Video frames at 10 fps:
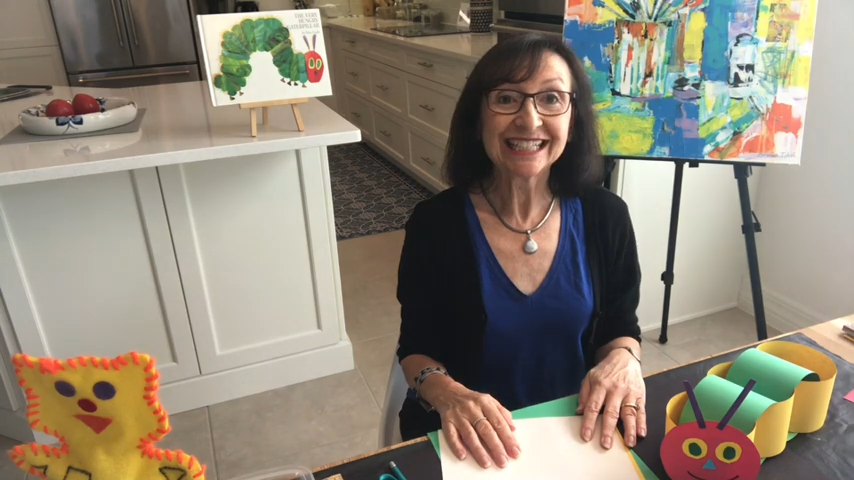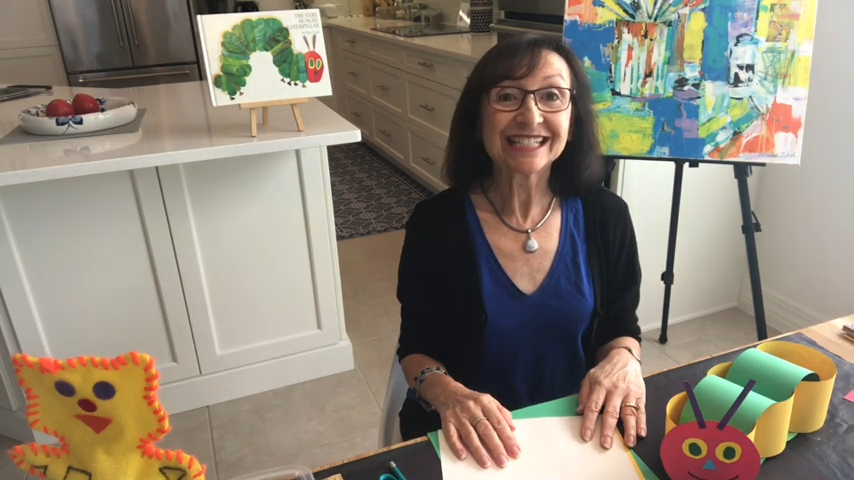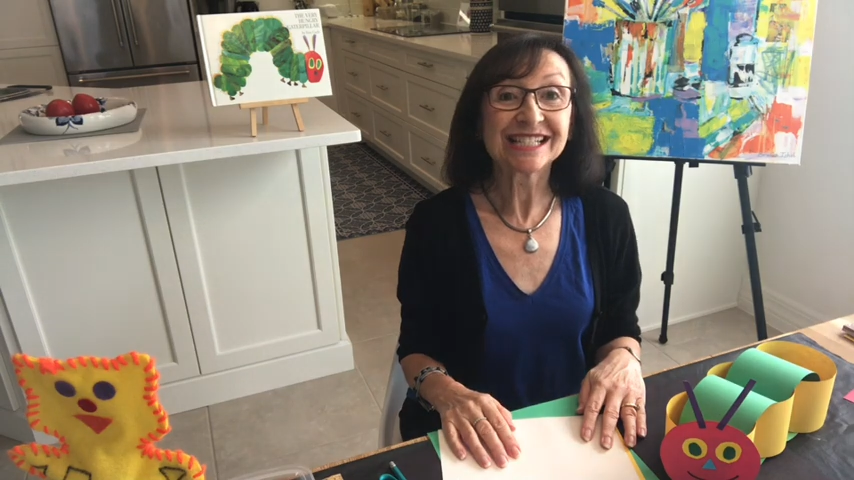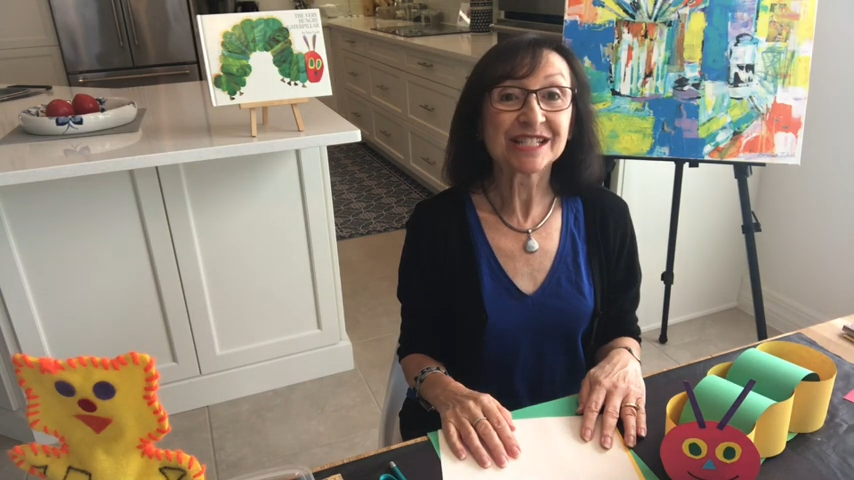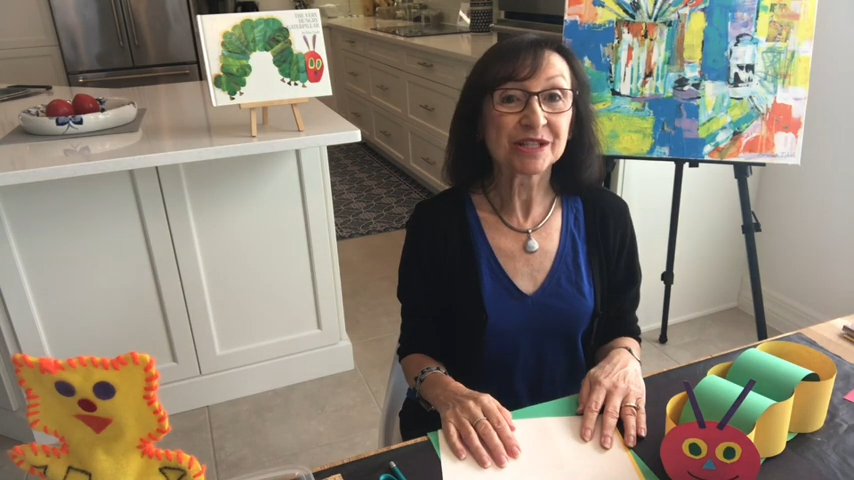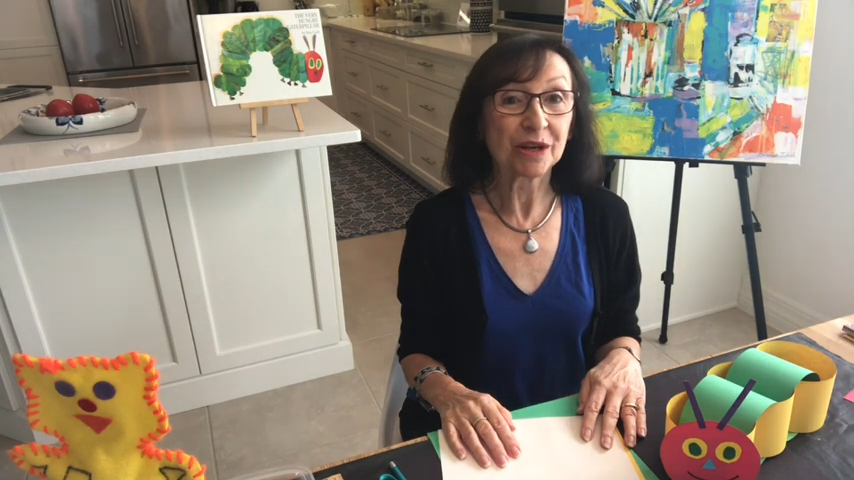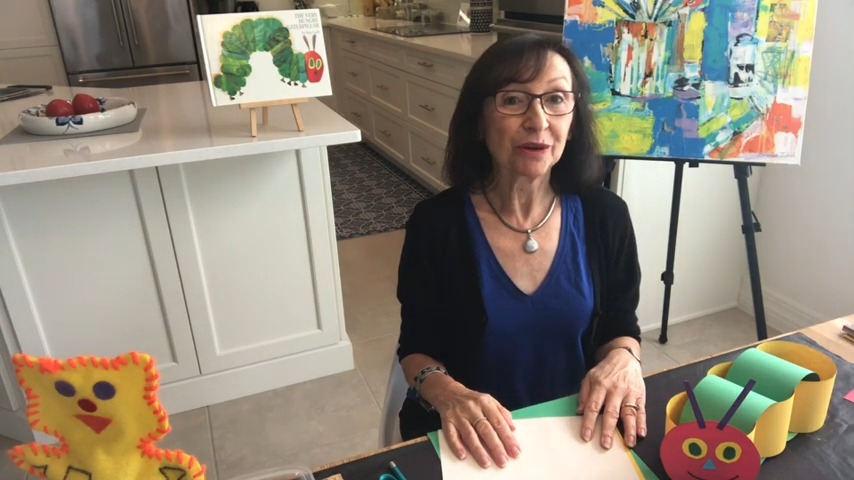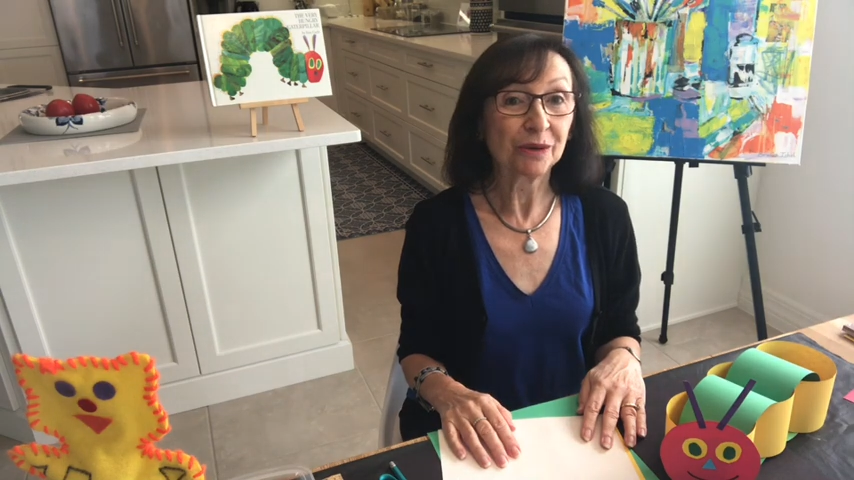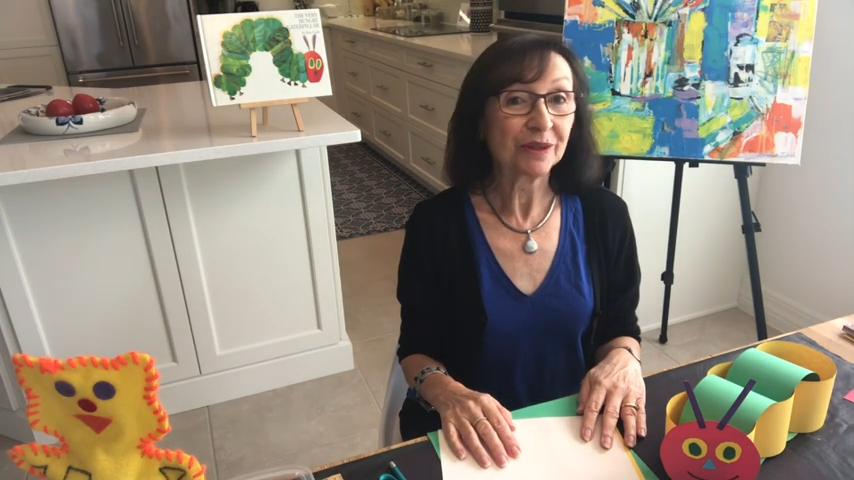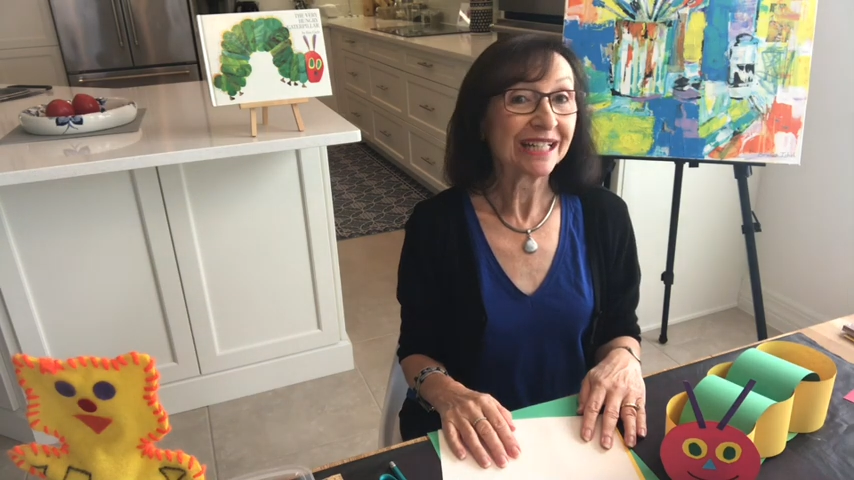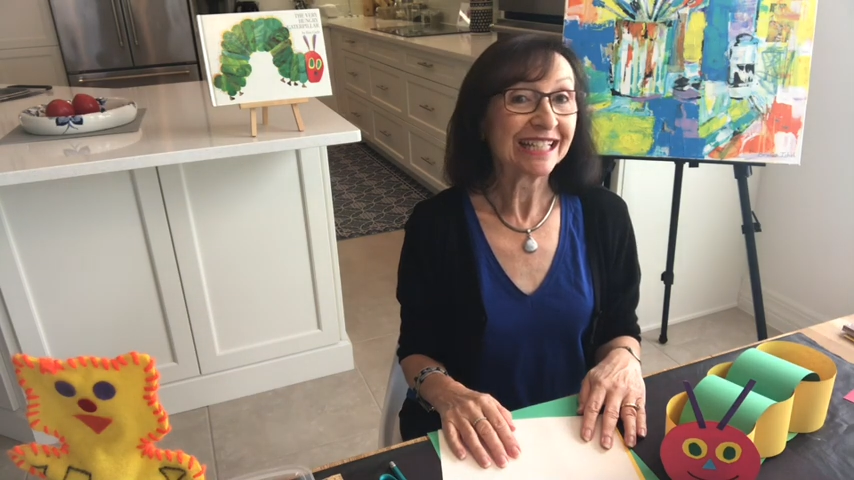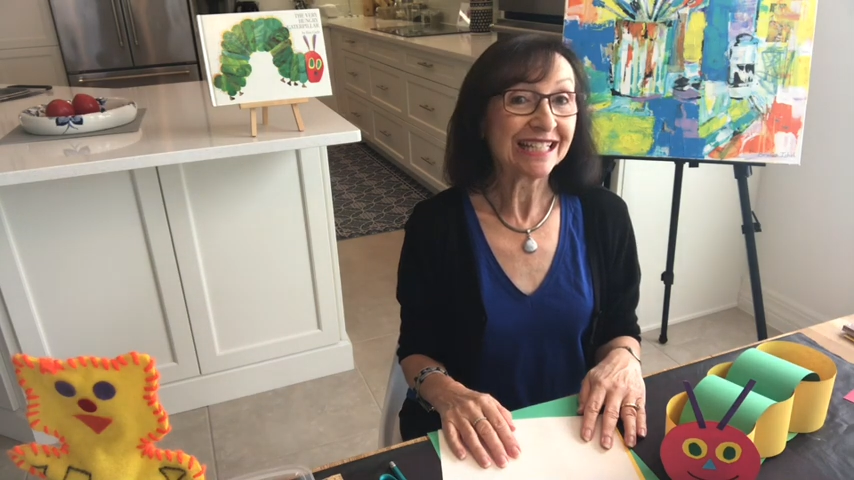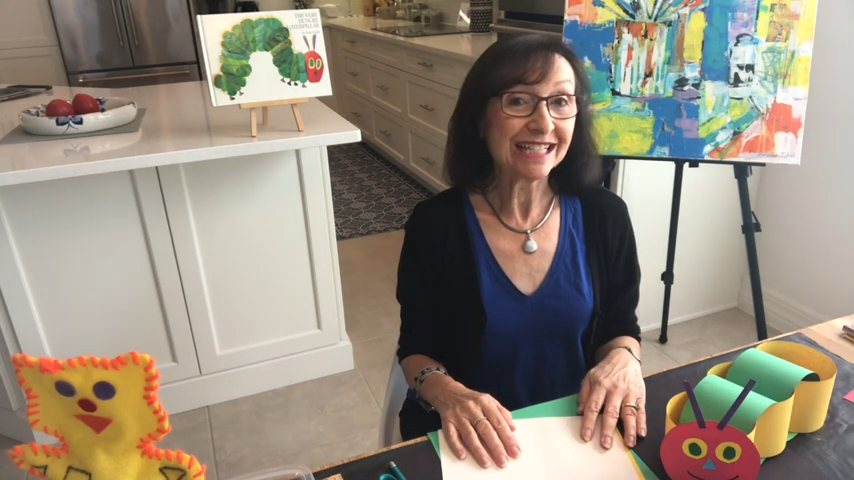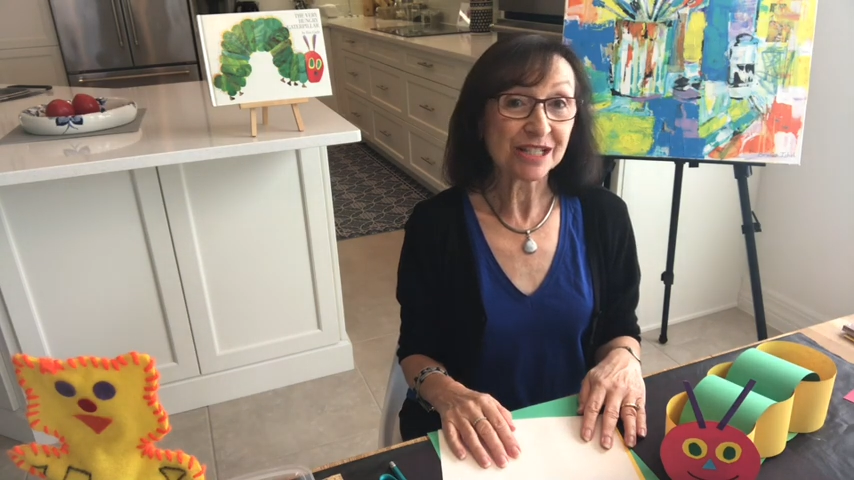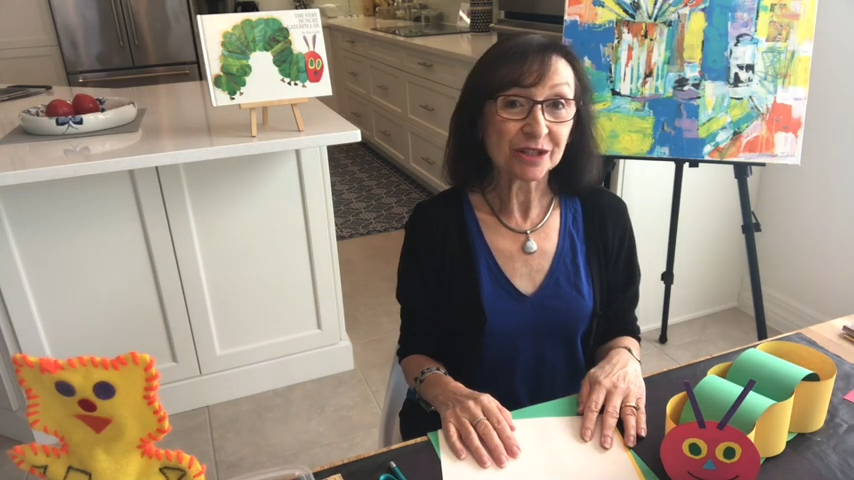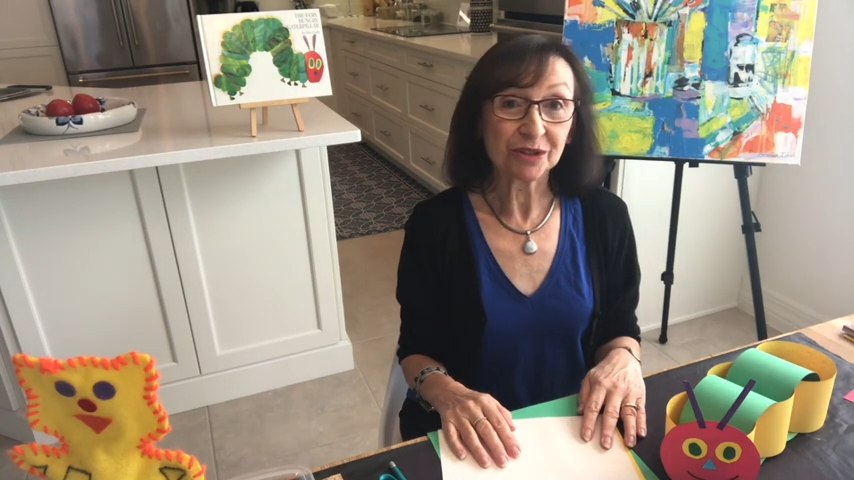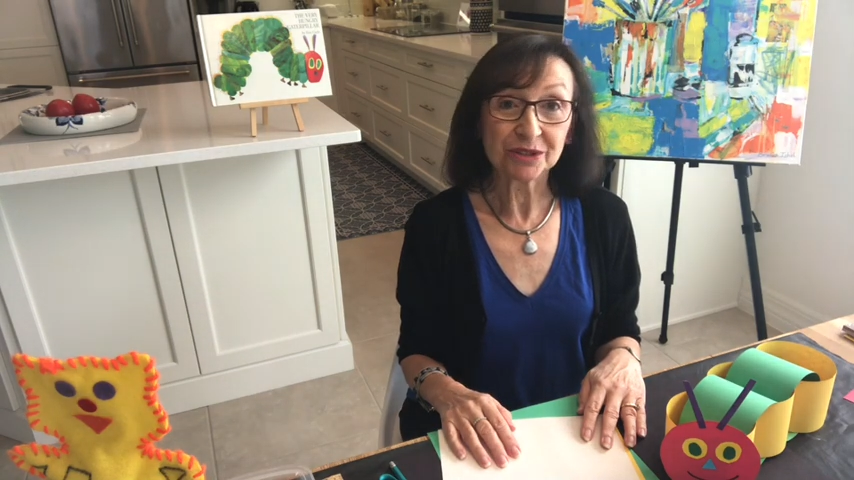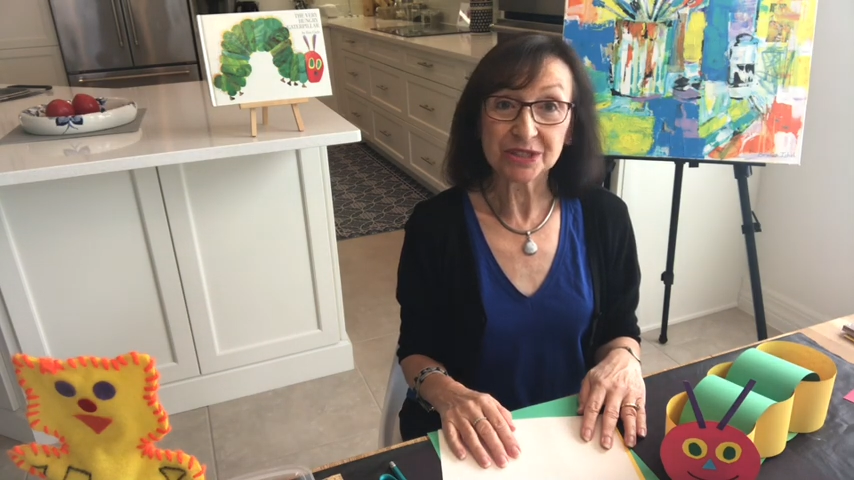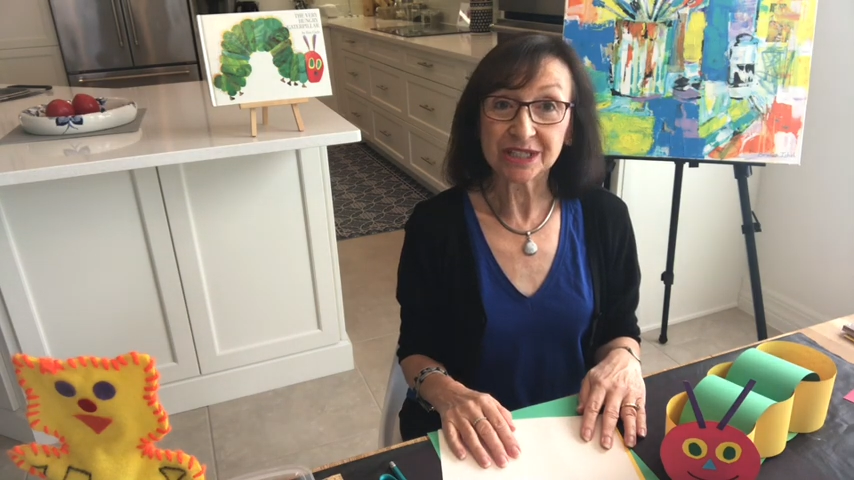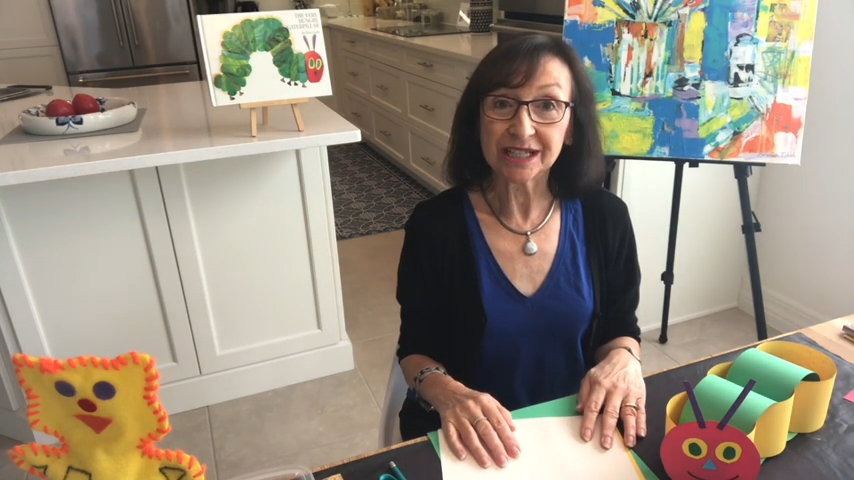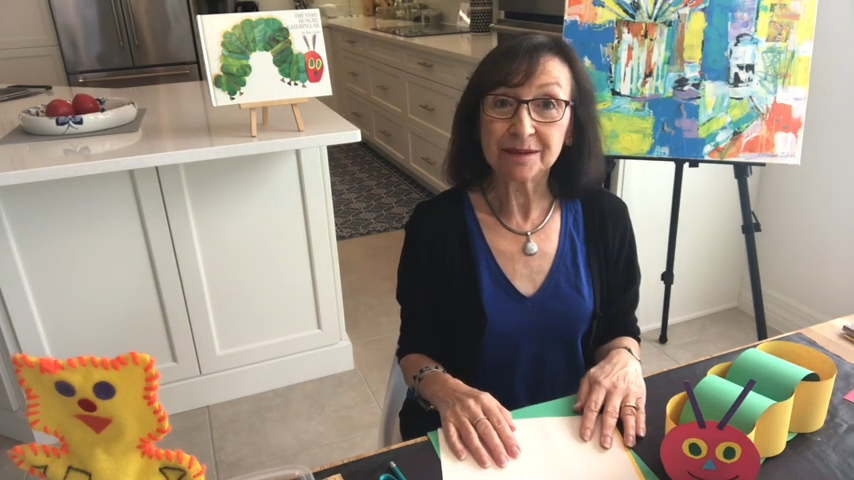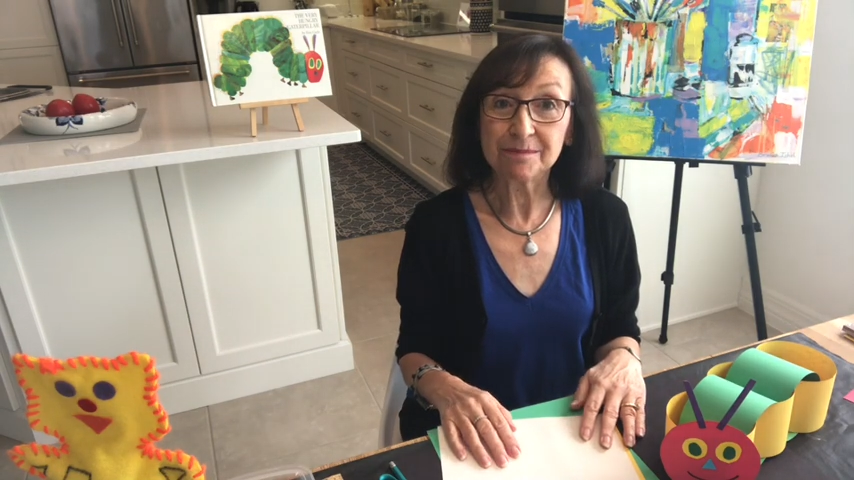so he's going to come